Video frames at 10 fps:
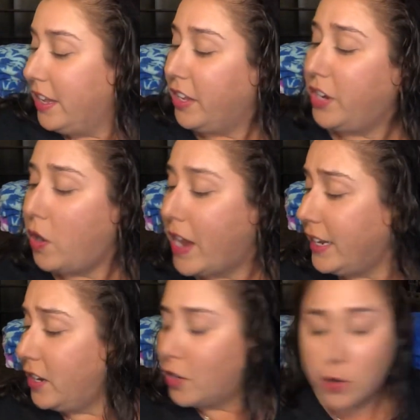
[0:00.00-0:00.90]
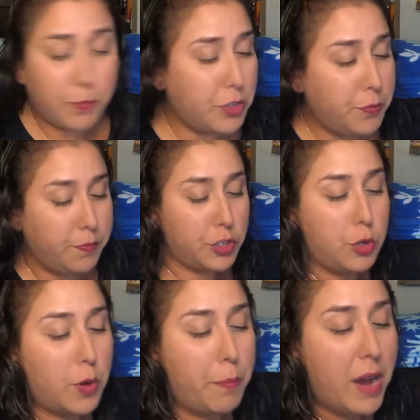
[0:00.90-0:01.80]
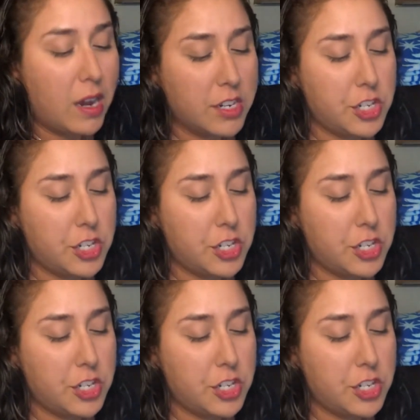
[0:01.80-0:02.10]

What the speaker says: You know, I need to go to a pawn